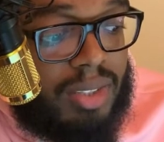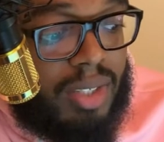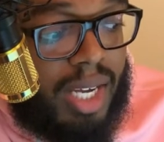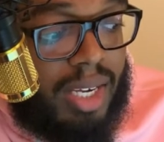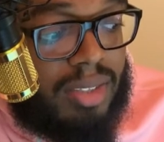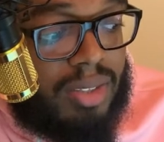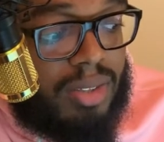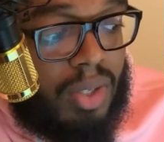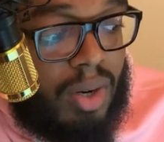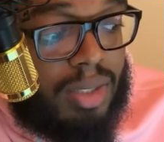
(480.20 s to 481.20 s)
are Cancer,
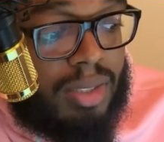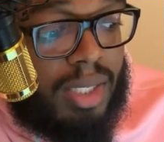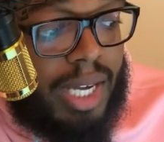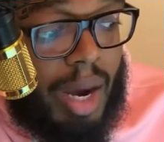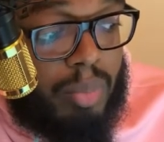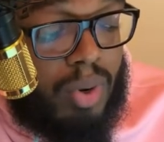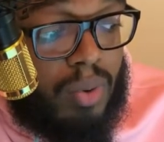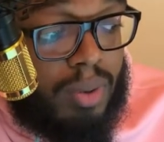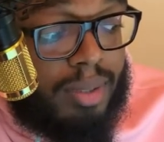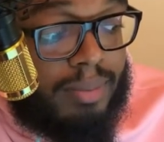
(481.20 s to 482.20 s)
Taurus, and Capricorn.